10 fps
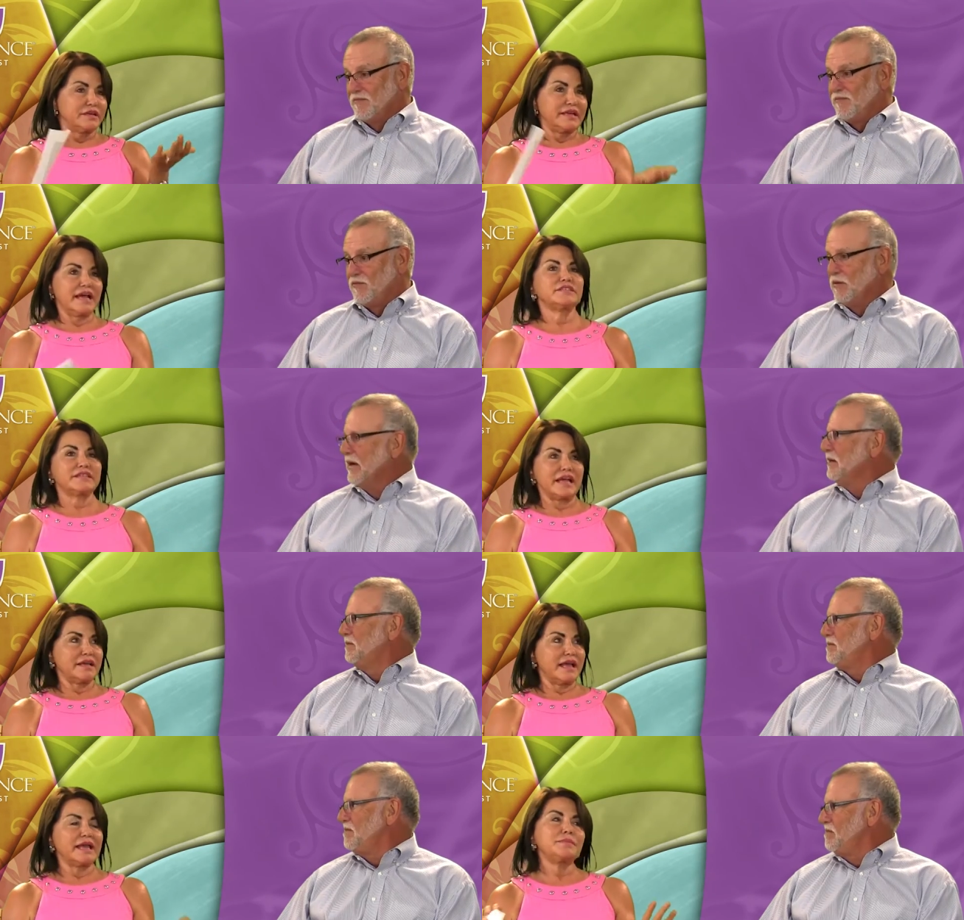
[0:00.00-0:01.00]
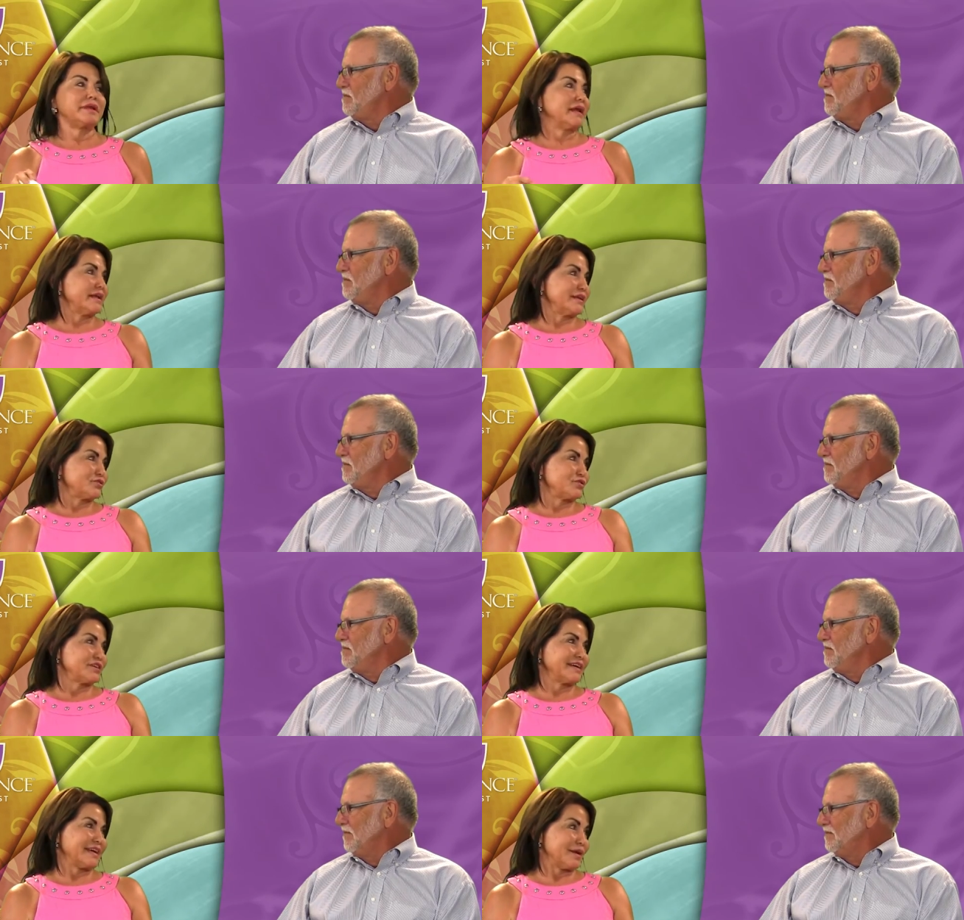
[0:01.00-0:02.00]
Speaker 1: yes, right. anybody on
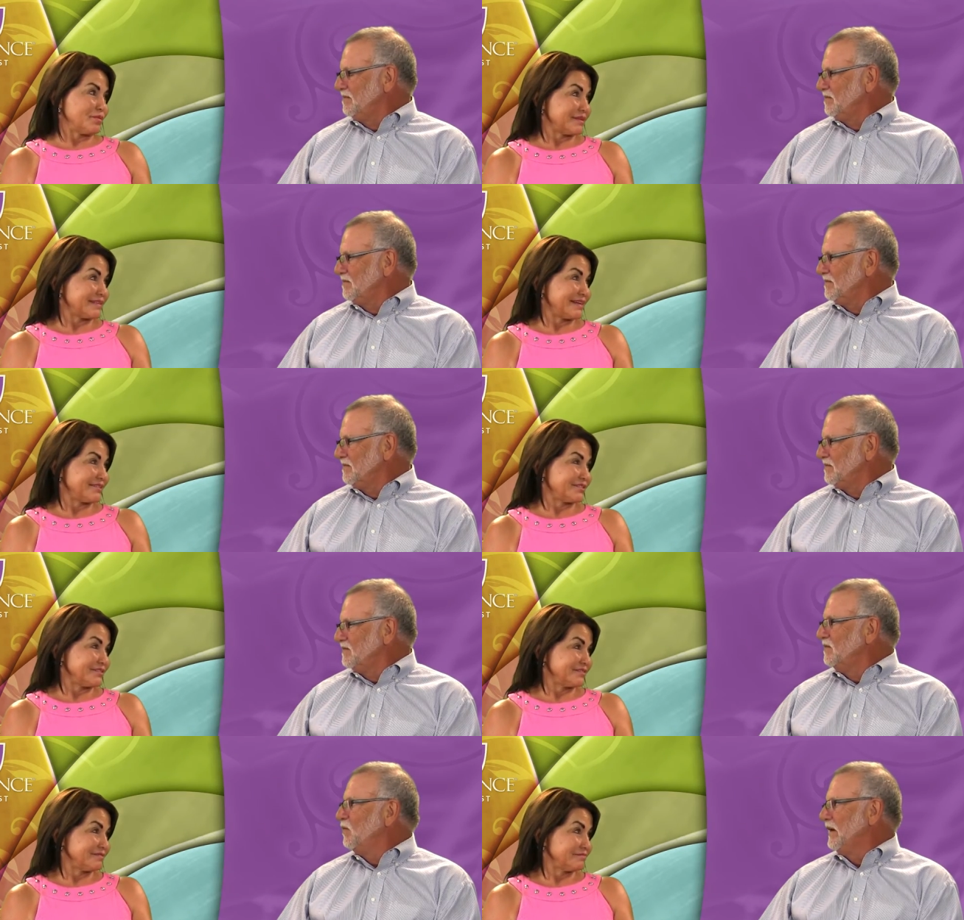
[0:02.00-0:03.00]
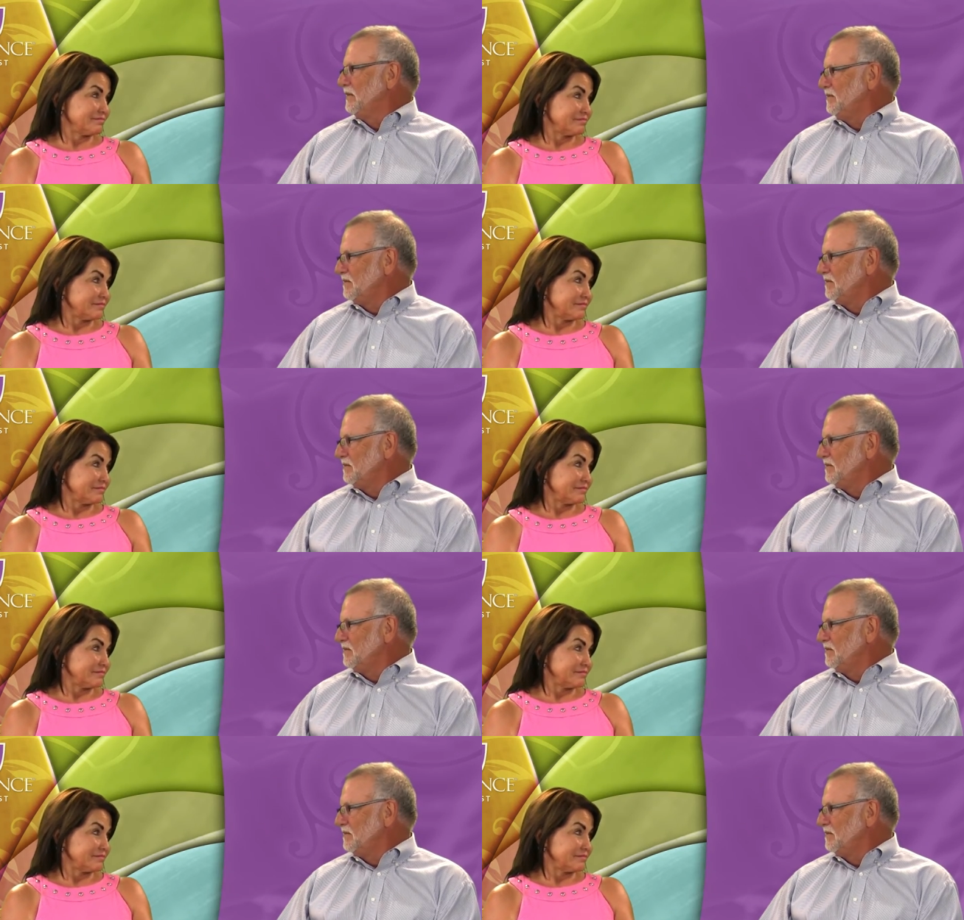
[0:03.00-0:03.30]
estrogen can get breast cancer. Right.